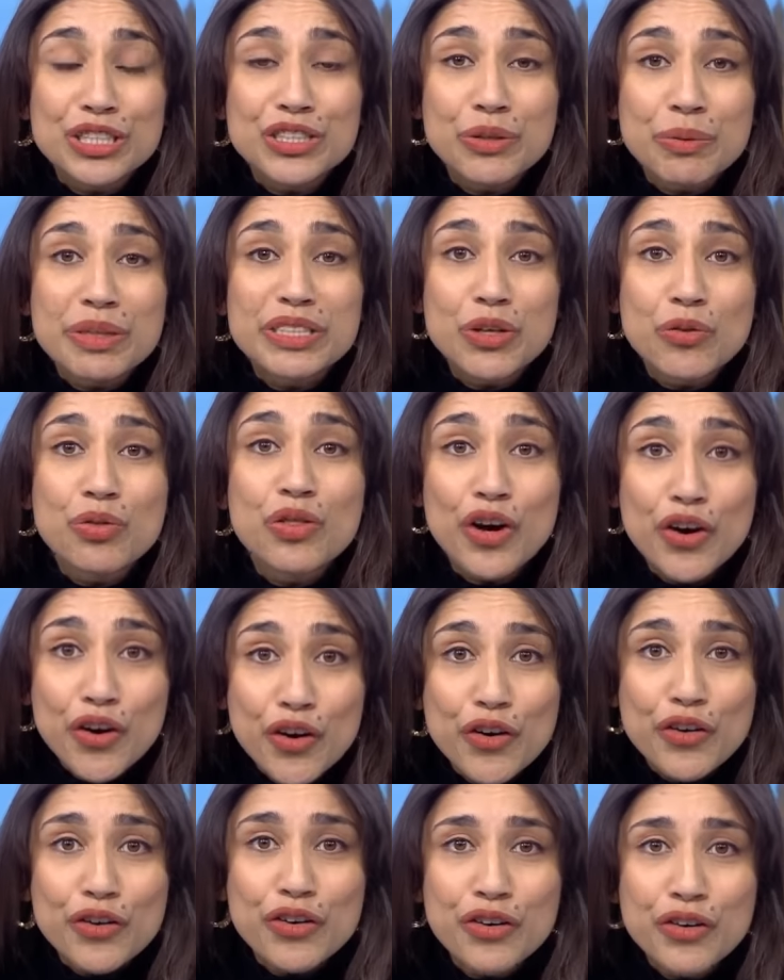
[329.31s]
so it's on the
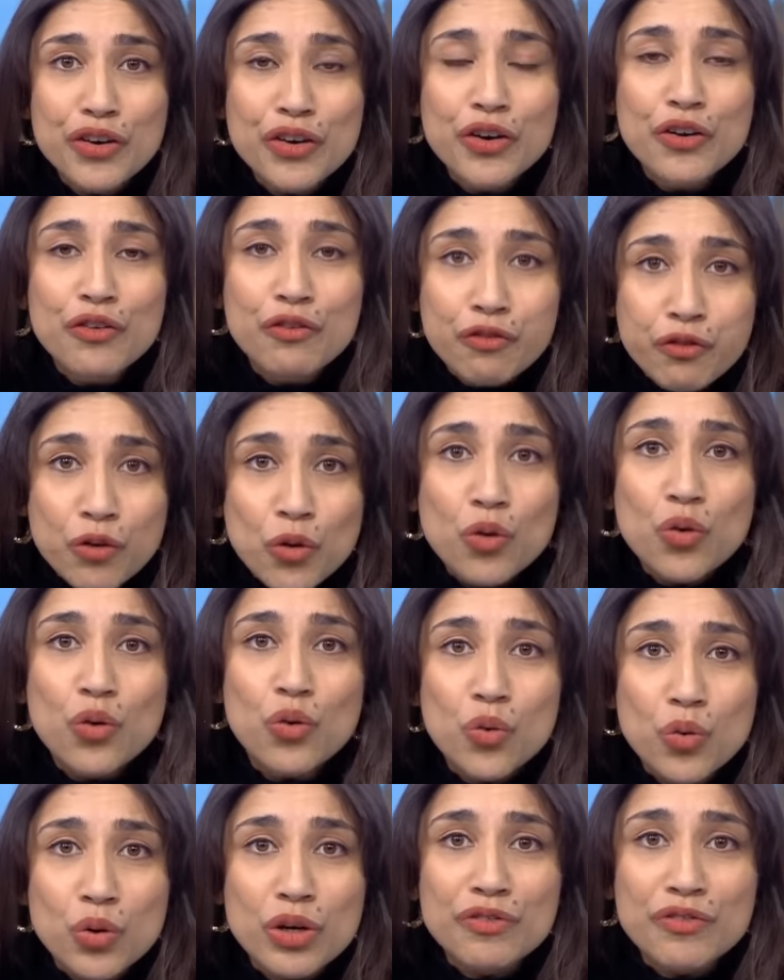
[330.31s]
hook for
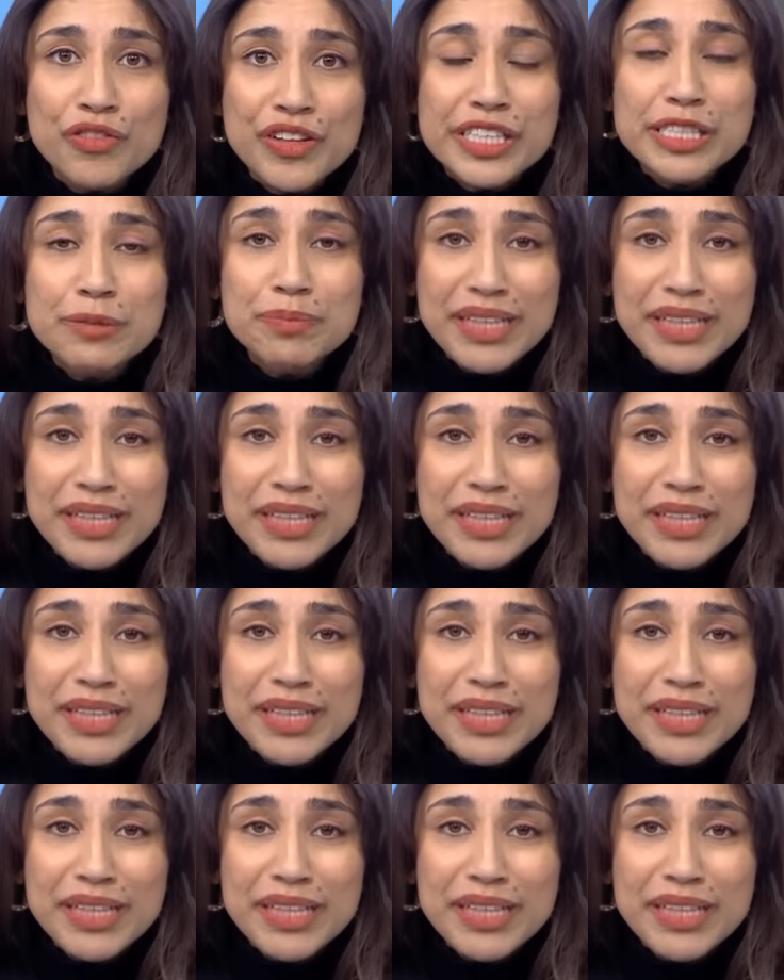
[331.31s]
all of this.